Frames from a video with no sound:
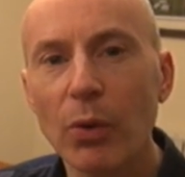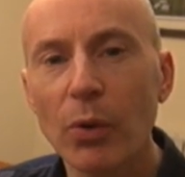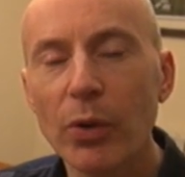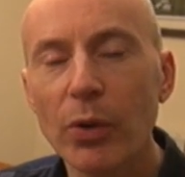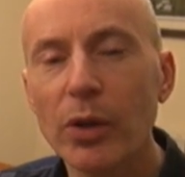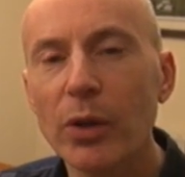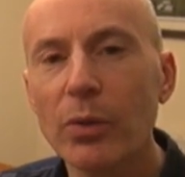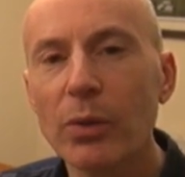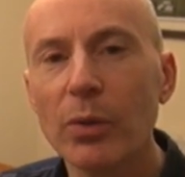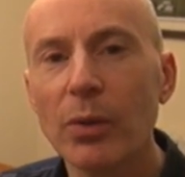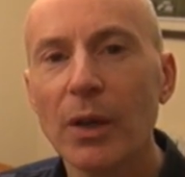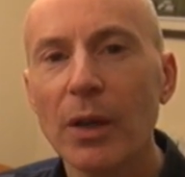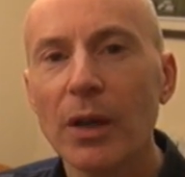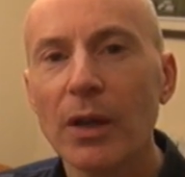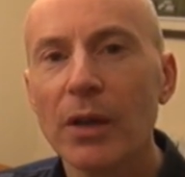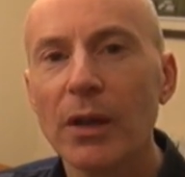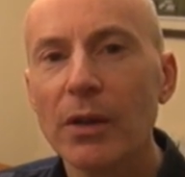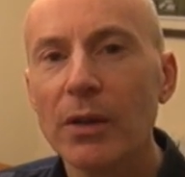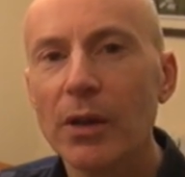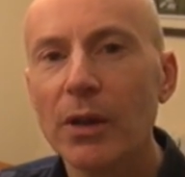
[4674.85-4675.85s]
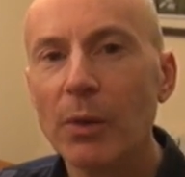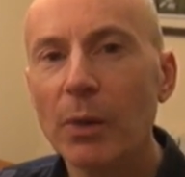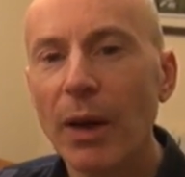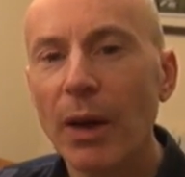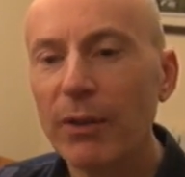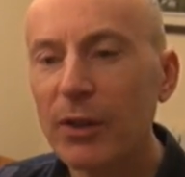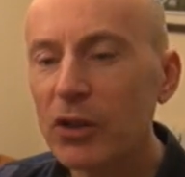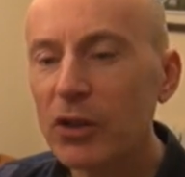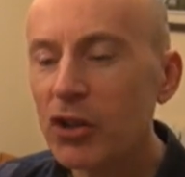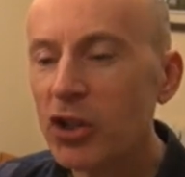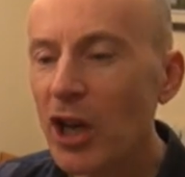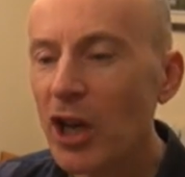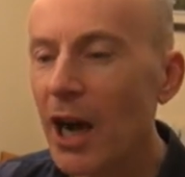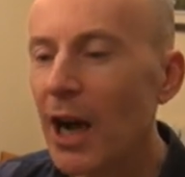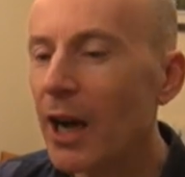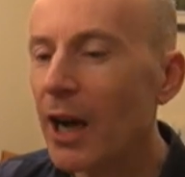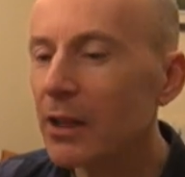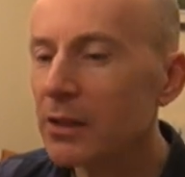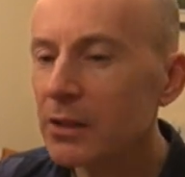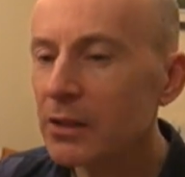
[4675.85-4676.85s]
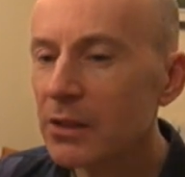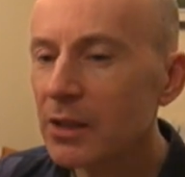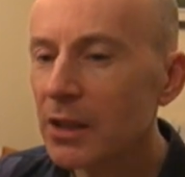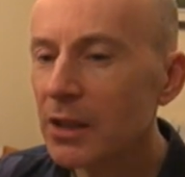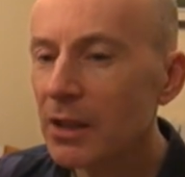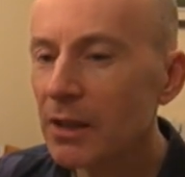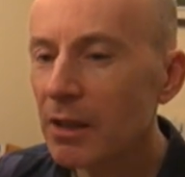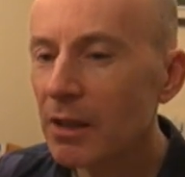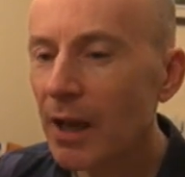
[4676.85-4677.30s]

or you you have a chant